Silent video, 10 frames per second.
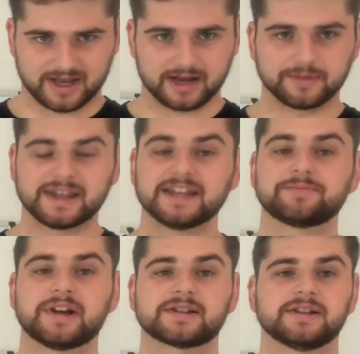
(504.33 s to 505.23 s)
And that's
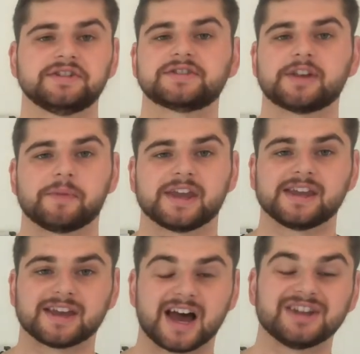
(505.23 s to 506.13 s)
basically just something
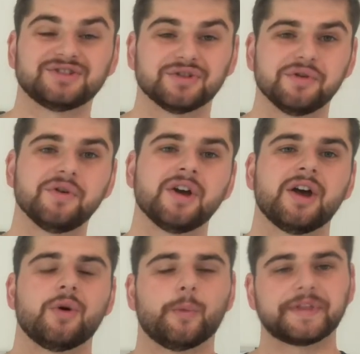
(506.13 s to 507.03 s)
he can't do
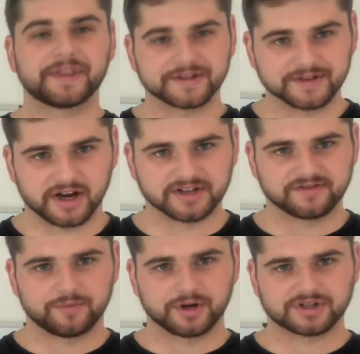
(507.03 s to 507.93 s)
with the size
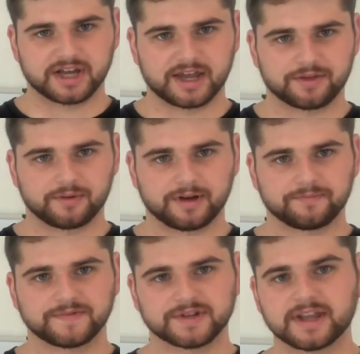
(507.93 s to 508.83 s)
of Berkshire Hathaway.
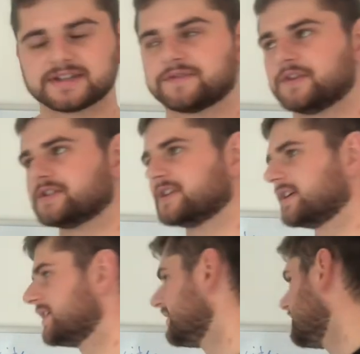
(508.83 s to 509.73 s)
So that's the first thing.